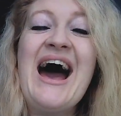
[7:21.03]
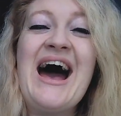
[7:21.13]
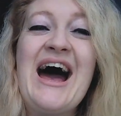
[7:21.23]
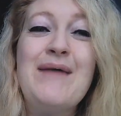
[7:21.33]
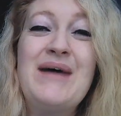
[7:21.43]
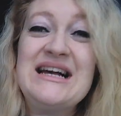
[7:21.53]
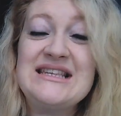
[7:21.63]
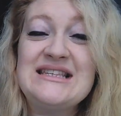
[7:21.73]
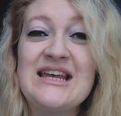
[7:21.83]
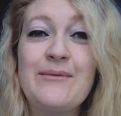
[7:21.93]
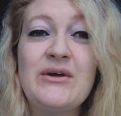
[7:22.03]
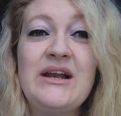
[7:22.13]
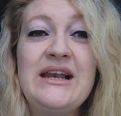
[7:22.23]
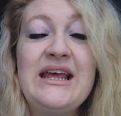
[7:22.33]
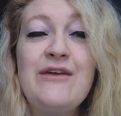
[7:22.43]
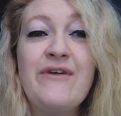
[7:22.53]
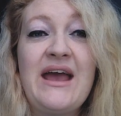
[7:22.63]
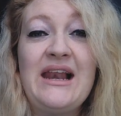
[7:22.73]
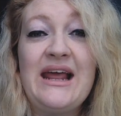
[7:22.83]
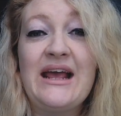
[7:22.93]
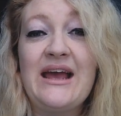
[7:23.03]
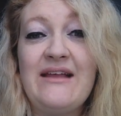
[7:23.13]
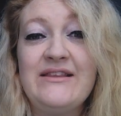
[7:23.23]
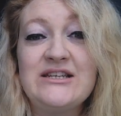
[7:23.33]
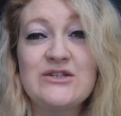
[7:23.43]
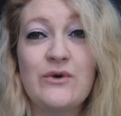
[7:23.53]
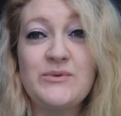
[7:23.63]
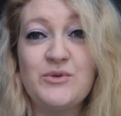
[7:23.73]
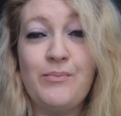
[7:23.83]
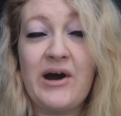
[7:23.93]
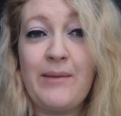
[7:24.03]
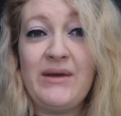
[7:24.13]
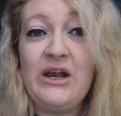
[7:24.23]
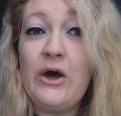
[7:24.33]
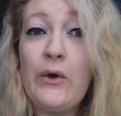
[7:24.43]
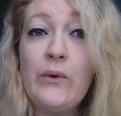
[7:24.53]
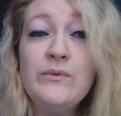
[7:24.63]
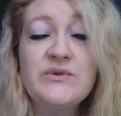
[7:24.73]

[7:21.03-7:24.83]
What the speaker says: As I said, I'm going to leave a link in the description bar below